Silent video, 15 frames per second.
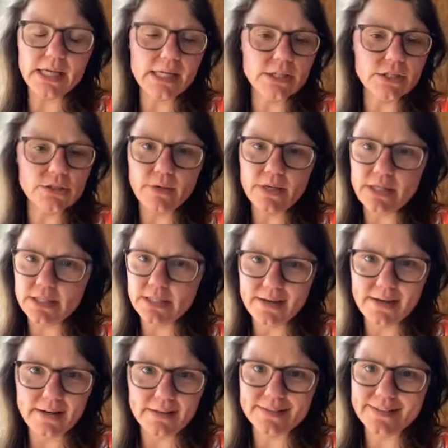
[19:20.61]
The HOA
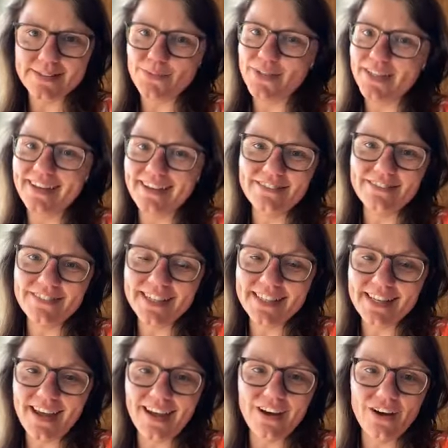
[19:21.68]
docs, we got to
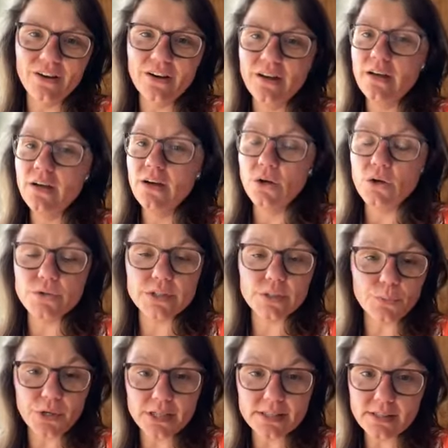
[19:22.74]
find out who's
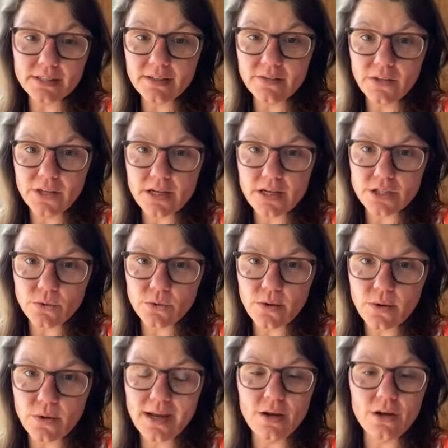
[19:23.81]
the president of the
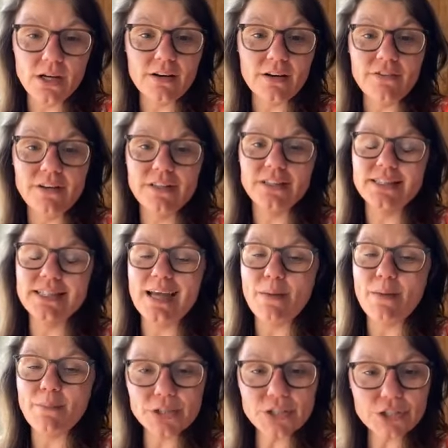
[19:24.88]
HOA. You got to find the
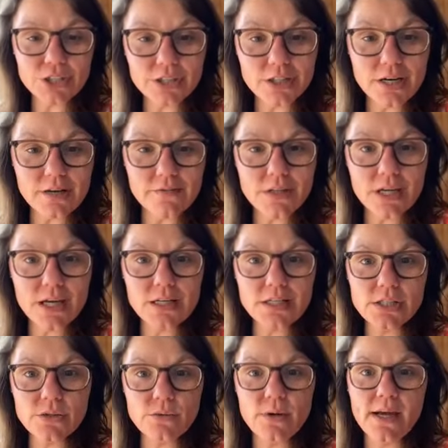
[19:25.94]
temperature of the
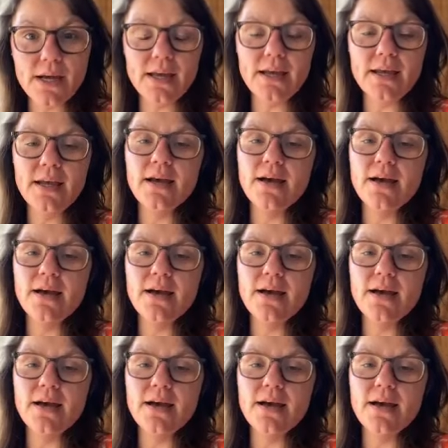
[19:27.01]
HOA.